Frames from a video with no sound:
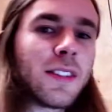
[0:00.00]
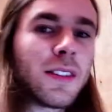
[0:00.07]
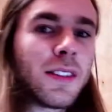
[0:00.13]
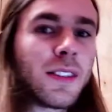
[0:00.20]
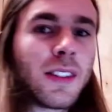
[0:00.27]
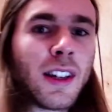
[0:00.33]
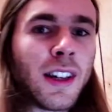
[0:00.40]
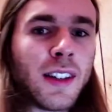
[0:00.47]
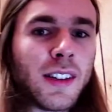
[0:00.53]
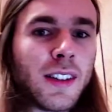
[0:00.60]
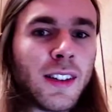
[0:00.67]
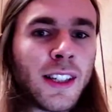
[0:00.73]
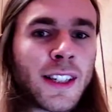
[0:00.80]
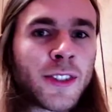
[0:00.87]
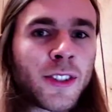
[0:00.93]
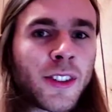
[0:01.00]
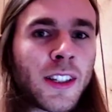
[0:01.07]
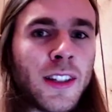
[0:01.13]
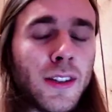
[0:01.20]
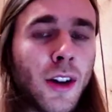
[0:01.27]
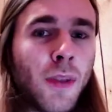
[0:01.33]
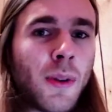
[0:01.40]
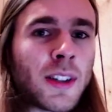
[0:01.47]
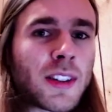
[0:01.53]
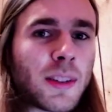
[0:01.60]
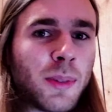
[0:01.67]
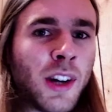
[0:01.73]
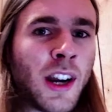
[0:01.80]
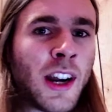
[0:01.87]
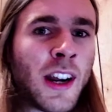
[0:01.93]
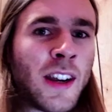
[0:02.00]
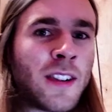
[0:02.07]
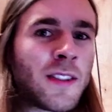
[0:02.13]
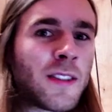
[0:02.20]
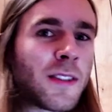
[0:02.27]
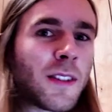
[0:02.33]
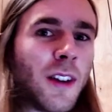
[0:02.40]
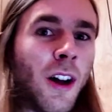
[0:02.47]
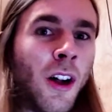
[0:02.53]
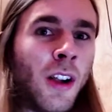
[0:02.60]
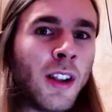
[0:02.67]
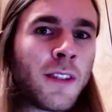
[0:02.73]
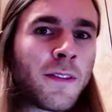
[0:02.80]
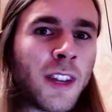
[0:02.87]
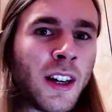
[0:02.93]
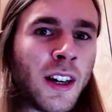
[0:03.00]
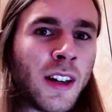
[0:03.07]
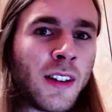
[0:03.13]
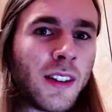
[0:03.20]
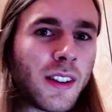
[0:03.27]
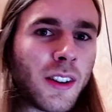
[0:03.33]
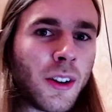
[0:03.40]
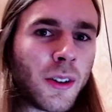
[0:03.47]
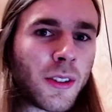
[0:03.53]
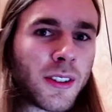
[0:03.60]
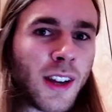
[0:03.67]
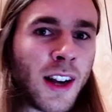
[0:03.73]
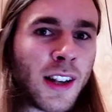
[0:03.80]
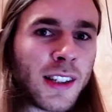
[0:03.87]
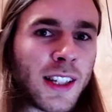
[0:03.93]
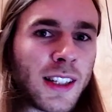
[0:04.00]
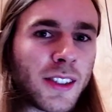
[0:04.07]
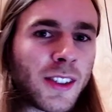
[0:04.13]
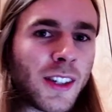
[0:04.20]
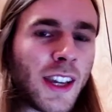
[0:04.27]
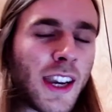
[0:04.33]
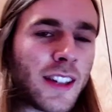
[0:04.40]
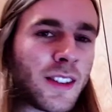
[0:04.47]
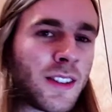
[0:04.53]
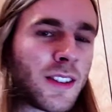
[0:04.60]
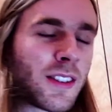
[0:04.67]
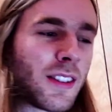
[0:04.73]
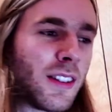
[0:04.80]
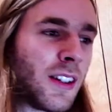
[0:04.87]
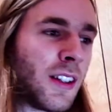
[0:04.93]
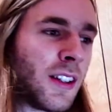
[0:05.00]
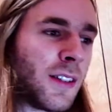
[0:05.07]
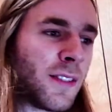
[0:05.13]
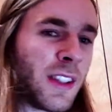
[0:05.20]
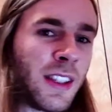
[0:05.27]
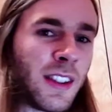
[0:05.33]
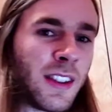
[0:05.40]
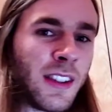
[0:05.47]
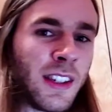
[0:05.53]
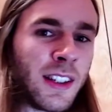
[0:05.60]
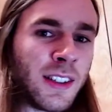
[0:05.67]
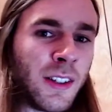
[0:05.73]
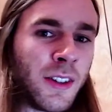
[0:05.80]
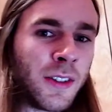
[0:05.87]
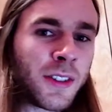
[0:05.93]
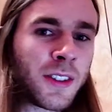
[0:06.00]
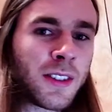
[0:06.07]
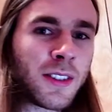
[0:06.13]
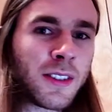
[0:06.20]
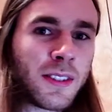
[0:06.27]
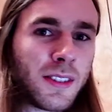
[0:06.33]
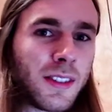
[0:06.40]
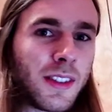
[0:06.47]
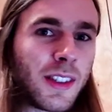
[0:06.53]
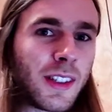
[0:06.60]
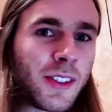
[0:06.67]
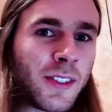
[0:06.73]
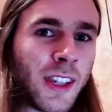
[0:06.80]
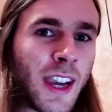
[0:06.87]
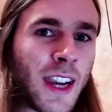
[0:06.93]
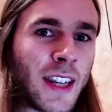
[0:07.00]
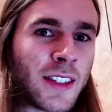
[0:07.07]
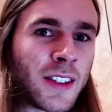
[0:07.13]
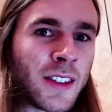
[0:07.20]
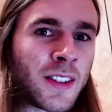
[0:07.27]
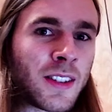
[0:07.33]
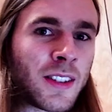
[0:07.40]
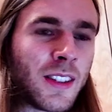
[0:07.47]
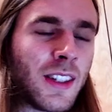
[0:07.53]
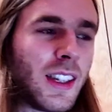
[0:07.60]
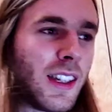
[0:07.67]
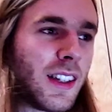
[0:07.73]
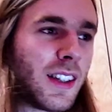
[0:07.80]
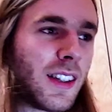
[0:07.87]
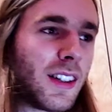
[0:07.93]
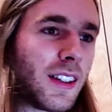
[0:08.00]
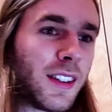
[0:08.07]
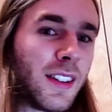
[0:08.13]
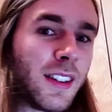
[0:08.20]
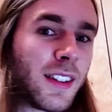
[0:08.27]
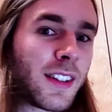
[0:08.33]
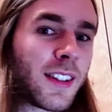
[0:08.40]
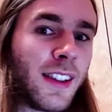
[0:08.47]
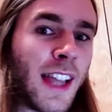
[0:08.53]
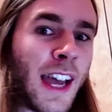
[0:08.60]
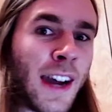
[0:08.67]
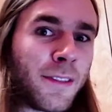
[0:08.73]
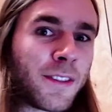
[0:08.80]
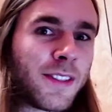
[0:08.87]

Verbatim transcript: to literally no one's surprise, all of the those content creators, all of the, the adults creators left.